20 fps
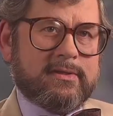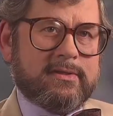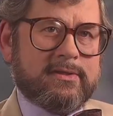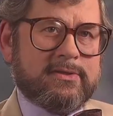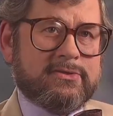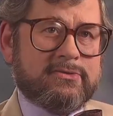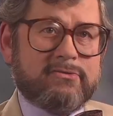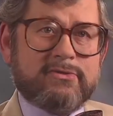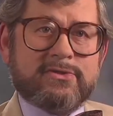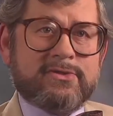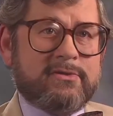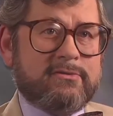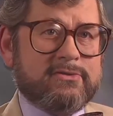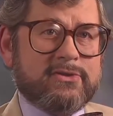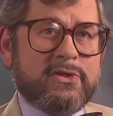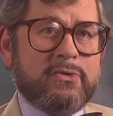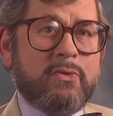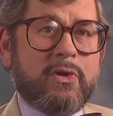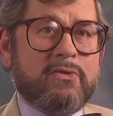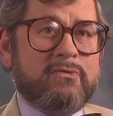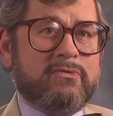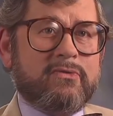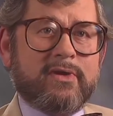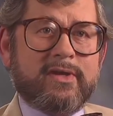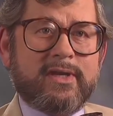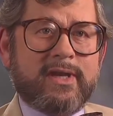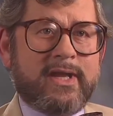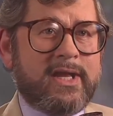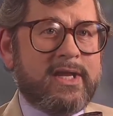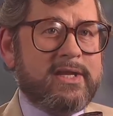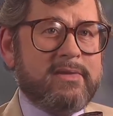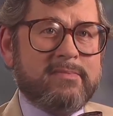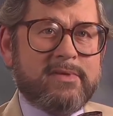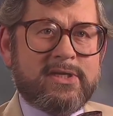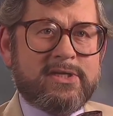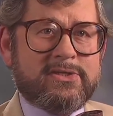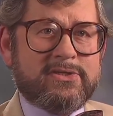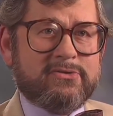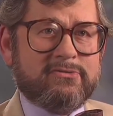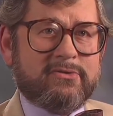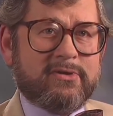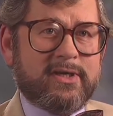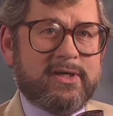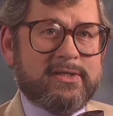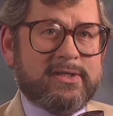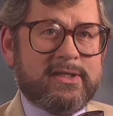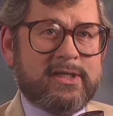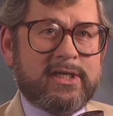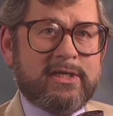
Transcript: As a result, you won't find any meteorite in